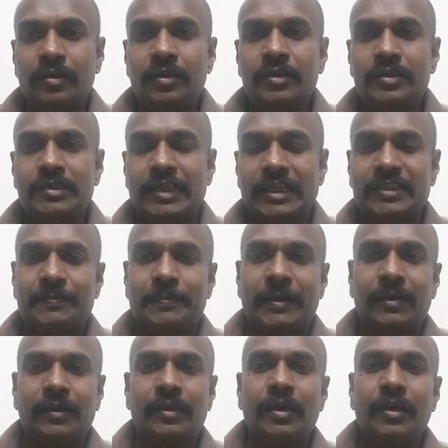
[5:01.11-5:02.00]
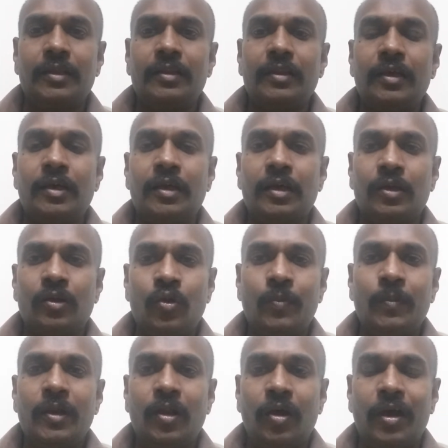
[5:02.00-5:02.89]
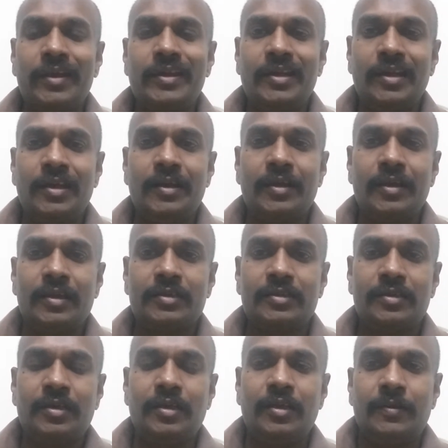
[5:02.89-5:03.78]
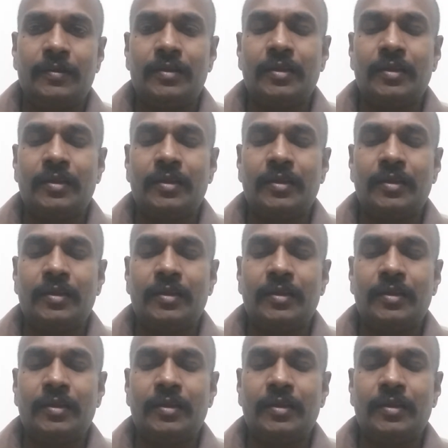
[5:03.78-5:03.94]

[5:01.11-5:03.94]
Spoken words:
is expected in the global oil industry in